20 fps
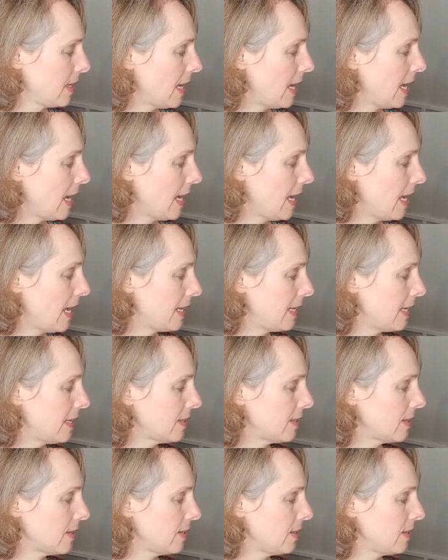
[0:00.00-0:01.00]
and
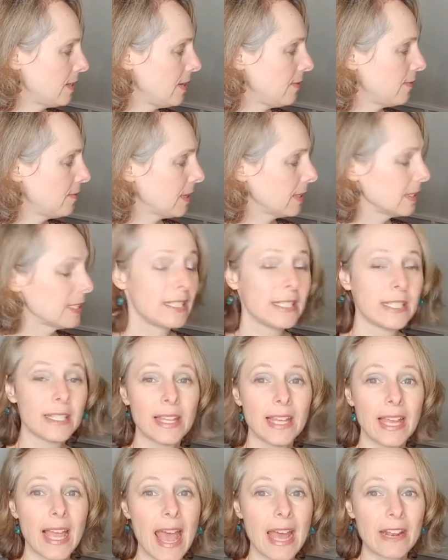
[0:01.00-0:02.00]
it's defaulting to the
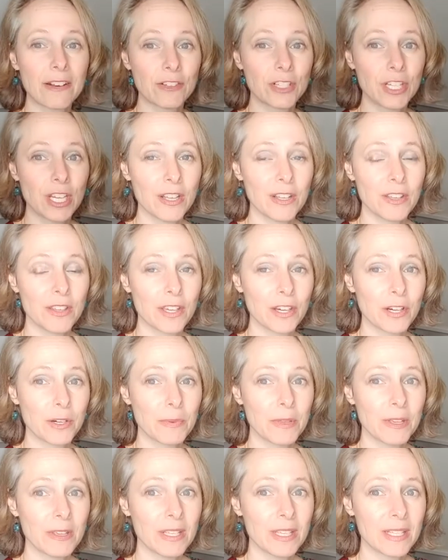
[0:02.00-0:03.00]
energy therapy
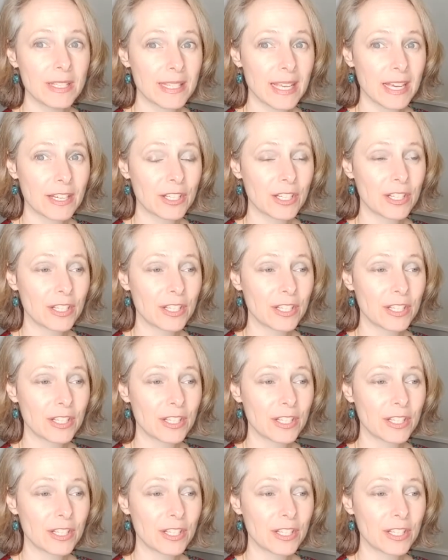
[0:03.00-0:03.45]
session.